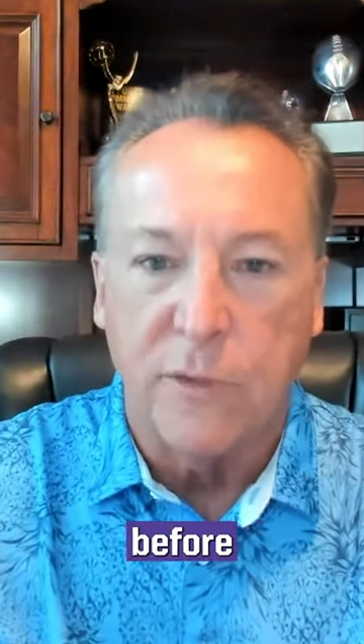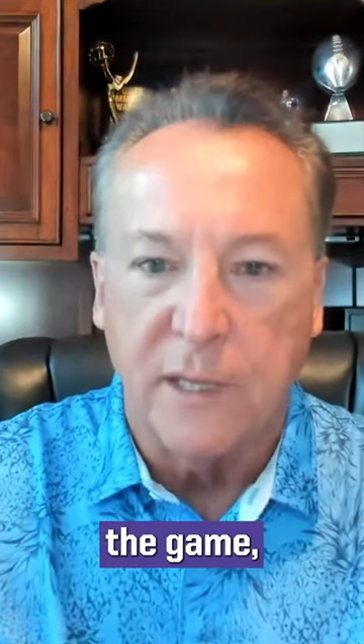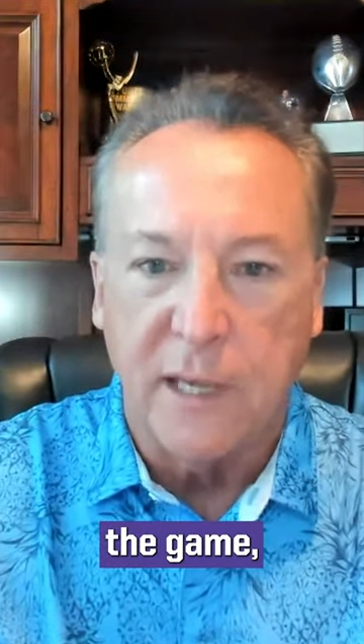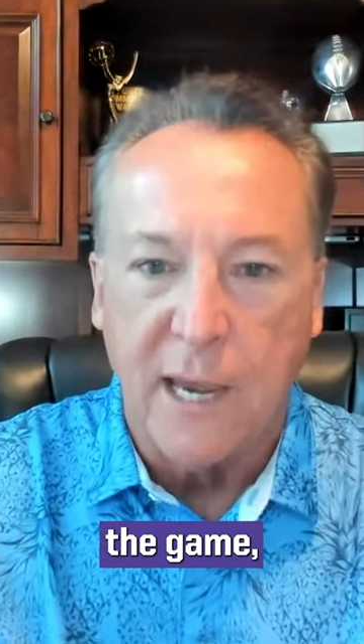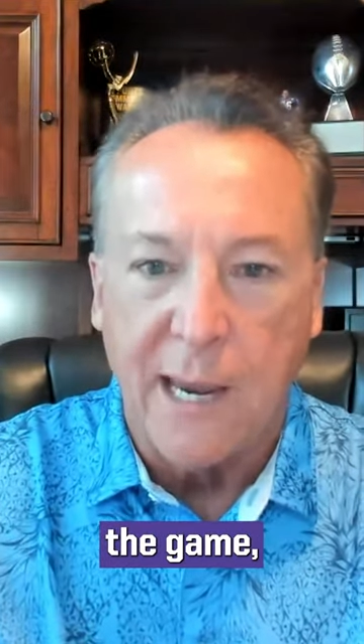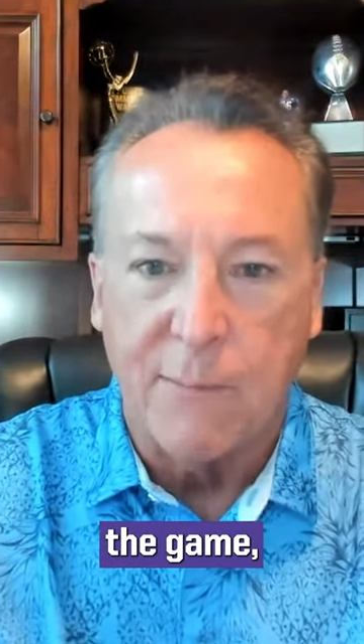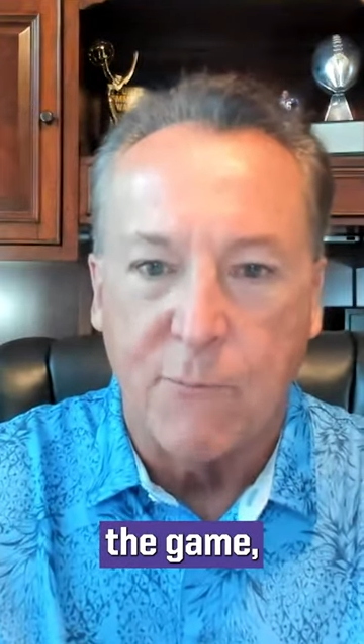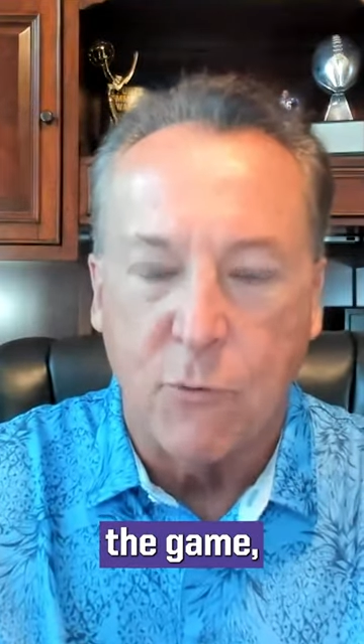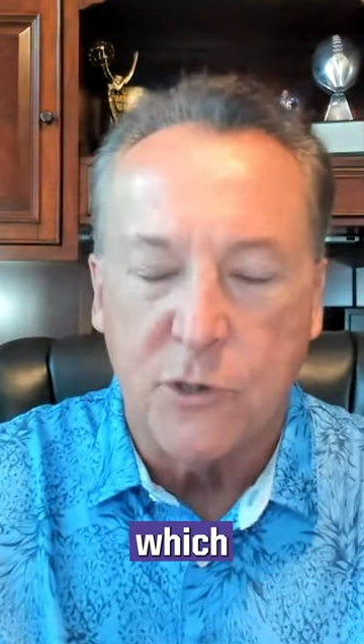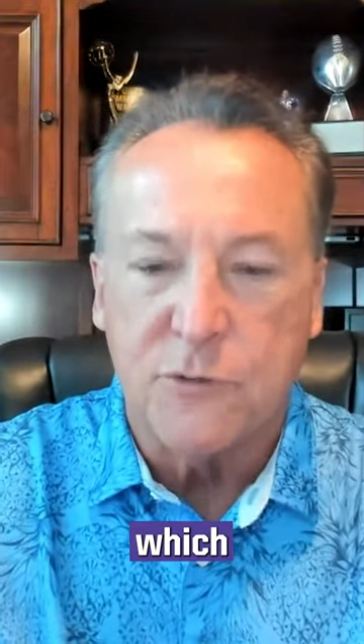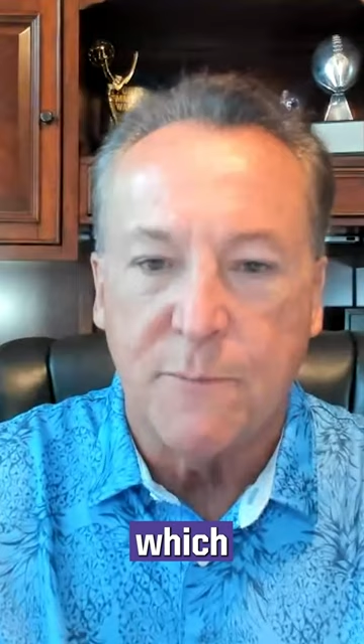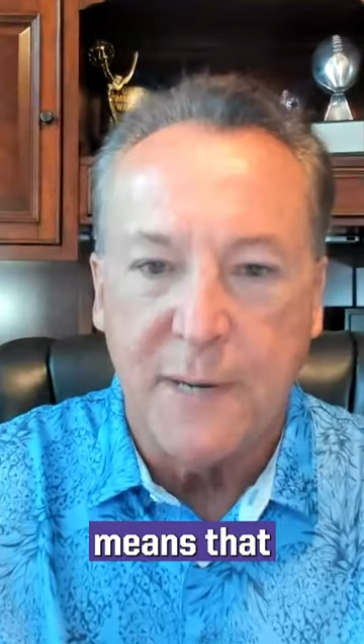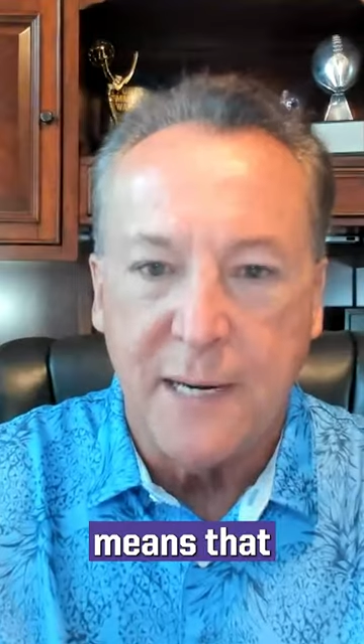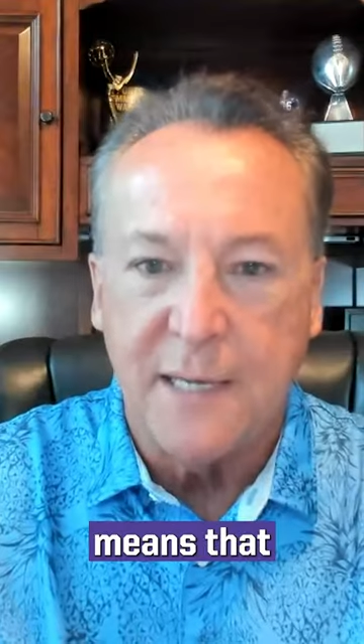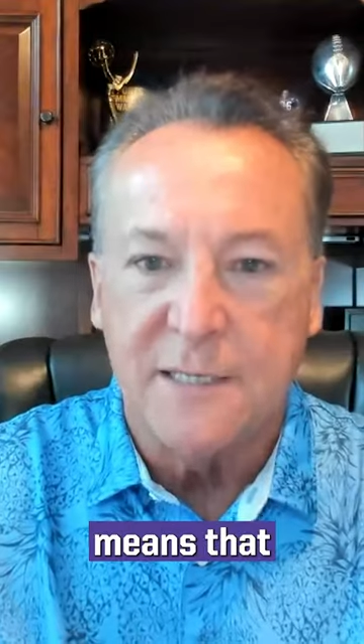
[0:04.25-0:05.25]
the game,
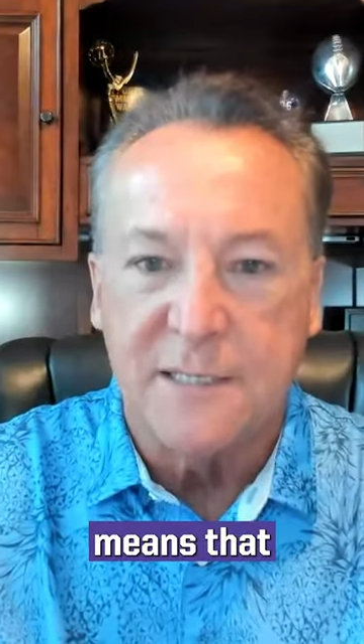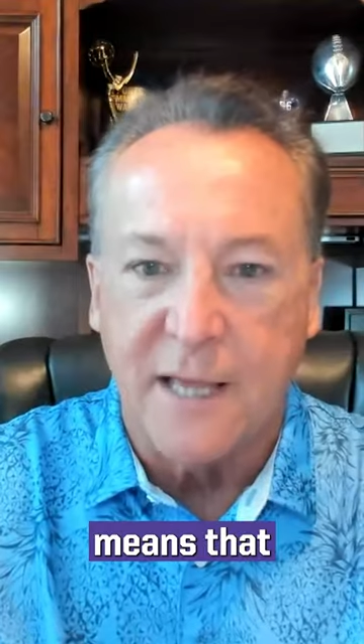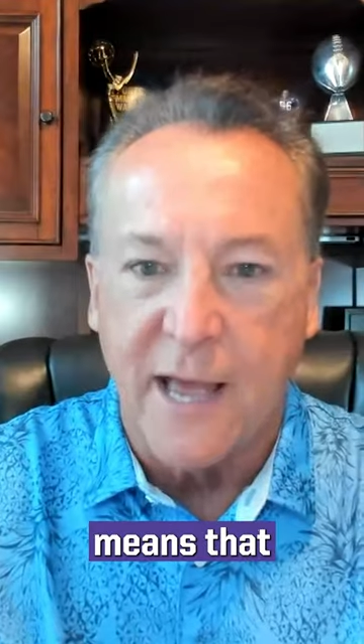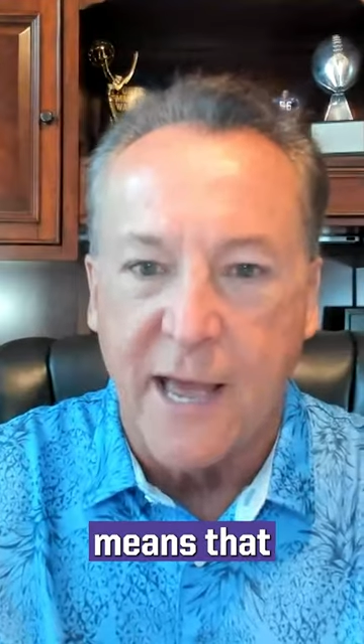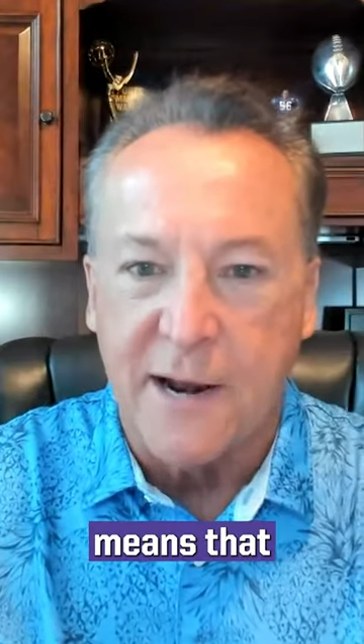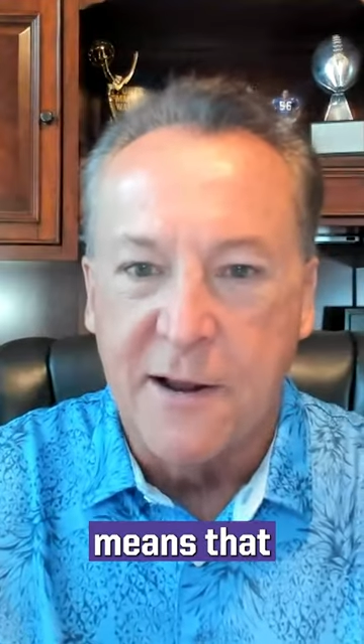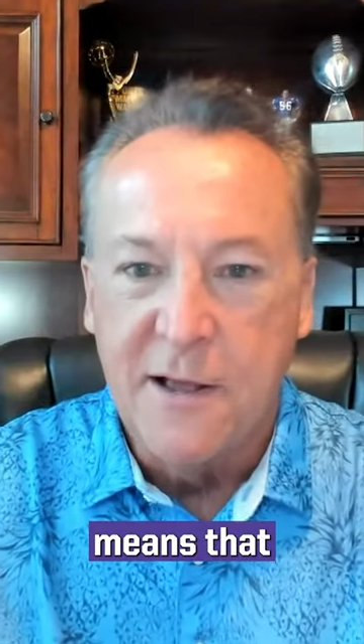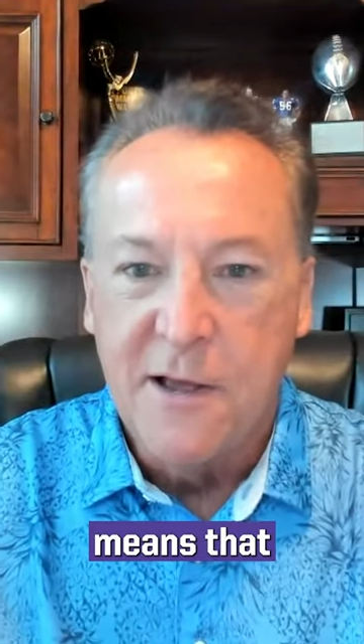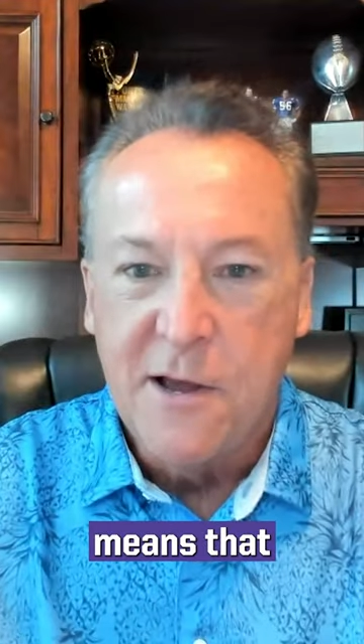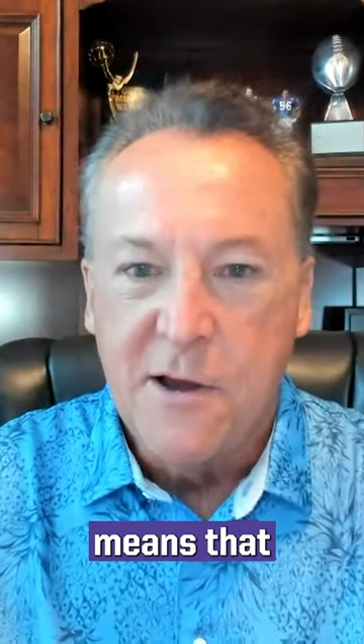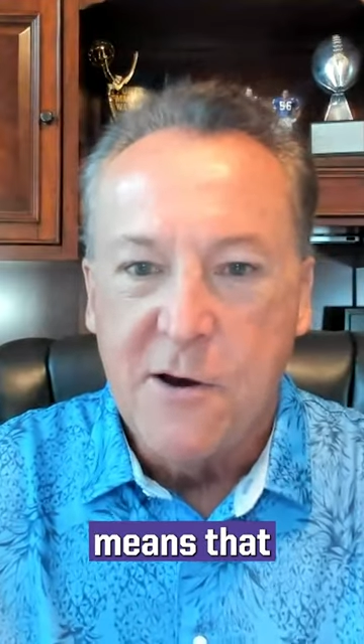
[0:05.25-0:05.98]
which means that